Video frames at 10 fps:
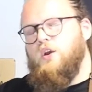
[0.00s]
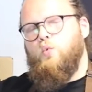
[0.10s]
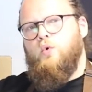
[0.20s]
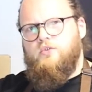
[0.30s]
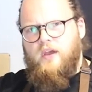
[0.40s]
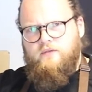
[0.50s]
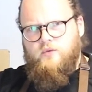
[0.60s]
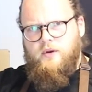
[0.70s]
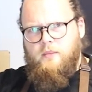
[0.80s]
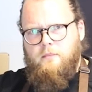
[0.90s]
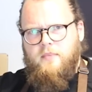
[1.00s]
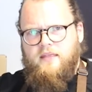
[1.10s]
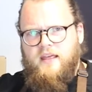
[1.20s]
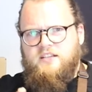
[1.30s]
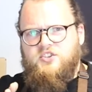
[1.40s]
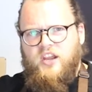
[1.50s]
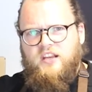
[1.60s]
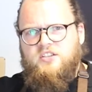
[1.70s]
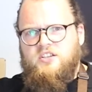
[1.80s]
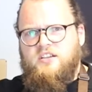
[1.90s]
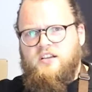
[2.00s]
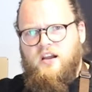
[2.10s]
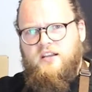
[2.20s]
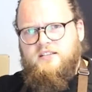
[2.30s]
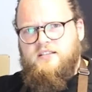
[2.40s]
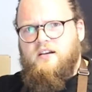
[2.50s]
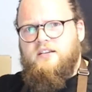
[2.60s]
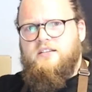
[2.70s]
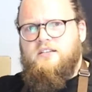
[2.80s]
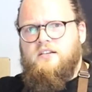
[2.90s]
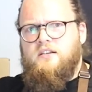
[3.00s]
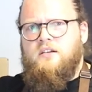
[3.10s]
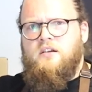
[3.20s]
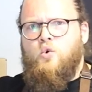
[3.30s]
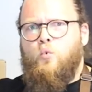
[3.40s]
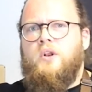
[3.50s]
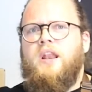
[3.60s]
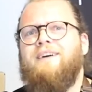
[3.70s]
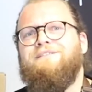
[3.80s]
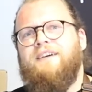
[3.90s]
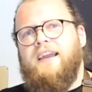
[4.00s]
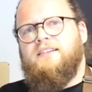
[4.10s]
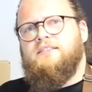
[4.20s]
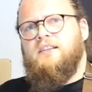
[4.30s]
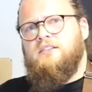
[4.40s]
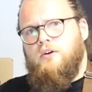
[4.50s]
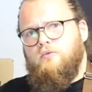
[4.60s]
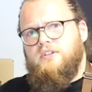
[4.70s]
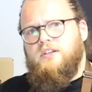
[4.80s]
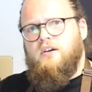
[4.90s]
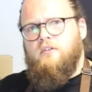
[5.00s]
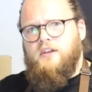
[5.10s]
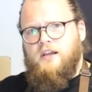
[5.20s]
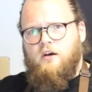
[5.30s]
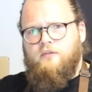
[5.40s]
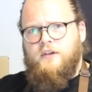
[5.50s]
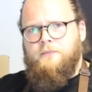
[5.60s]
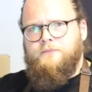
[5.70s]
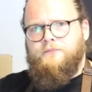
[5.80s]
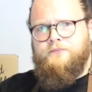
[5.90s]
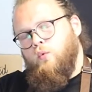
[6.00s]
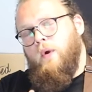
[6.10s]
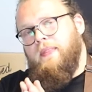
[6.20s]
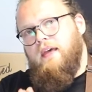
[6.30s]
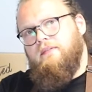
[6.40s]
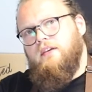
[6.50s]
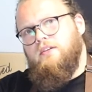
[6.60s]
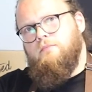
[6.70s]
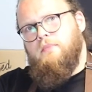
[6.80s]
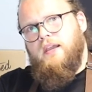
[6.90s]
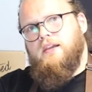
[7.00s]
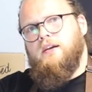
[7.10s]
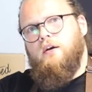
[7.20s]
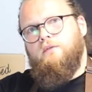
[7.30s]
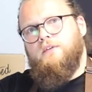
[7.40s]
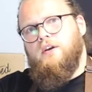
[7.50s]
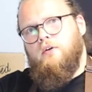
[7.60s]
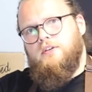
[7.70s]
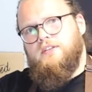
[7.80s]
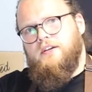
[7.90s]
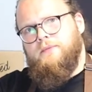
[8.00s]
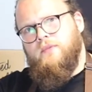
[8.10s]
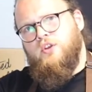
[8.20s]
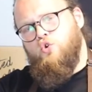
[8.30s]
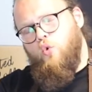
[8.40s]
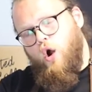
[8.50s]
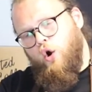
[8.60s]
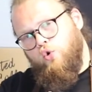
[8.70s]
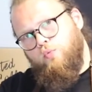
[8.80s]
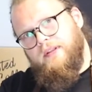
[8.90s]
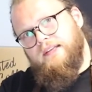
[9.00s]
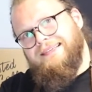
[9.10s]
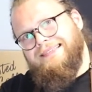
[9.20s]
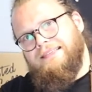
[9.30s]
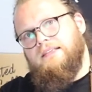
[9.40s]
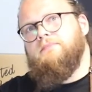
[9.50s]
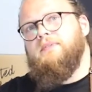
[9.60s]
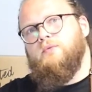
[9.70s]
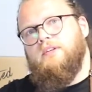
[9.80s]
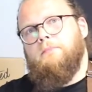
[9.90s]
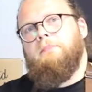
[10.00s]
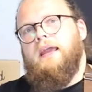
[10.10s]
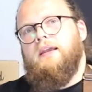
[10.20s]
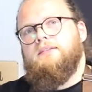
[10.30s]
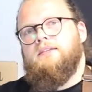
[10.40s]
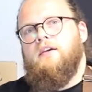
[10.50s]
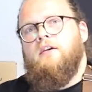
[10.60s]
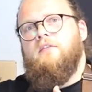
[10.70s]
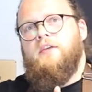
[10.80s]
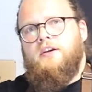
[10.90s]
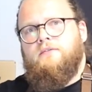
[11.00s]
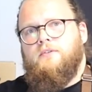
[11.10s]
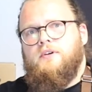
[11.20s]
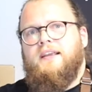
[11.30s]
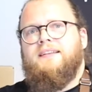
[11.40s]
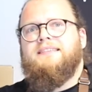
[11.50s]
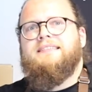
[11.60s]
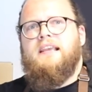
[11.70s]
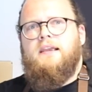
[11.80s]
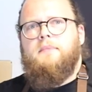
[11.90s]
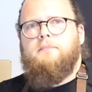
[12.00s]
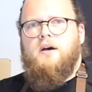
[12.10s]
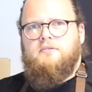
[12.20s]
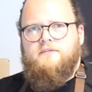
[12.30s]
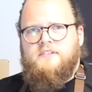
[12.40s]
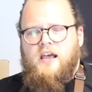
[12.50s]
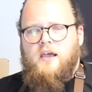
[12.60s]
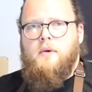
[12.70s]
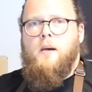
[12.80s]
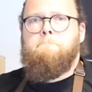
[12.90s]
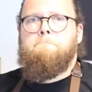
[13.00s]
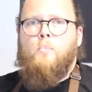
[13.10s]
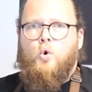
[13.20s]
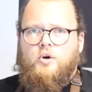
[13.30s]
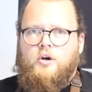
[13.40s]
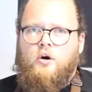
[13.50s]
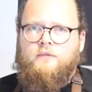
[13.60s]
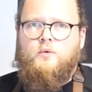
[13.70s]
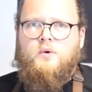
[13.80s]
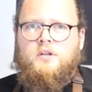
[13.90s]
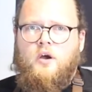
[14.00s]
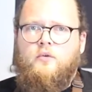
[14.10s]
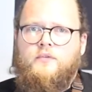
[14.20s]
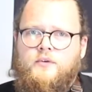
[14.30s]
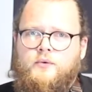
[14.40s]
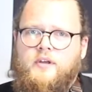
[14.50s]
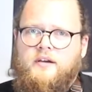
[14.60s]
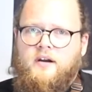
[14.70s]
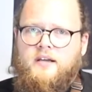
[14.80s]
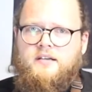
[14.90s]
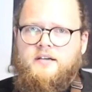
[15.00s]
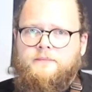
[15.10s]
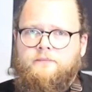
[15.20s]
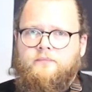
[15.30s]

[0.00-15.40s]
What you have to remember that changing grind size will affect the dosing of the coffee. Whenever you make coffee coarser, you open distance between the blades. Therefore, in the same amount of time, more coffee will go through the grinder.